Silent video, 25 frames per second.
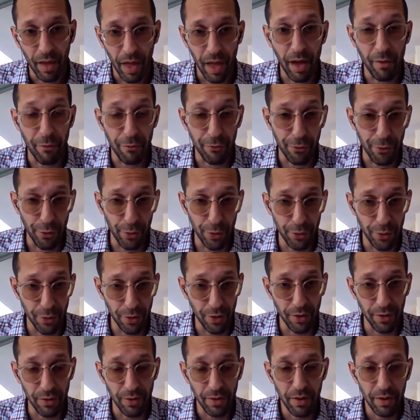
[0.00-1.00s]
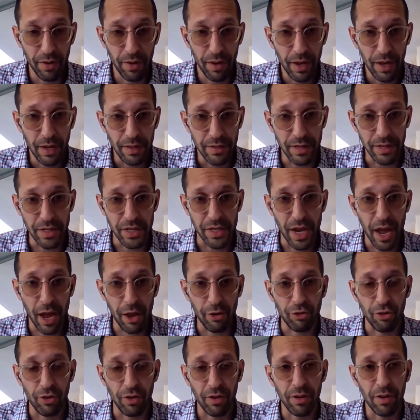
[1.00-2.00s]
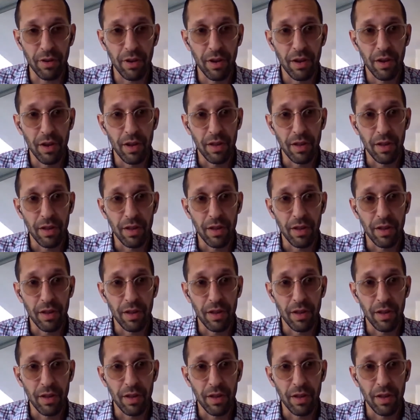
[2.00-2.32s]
A further discussion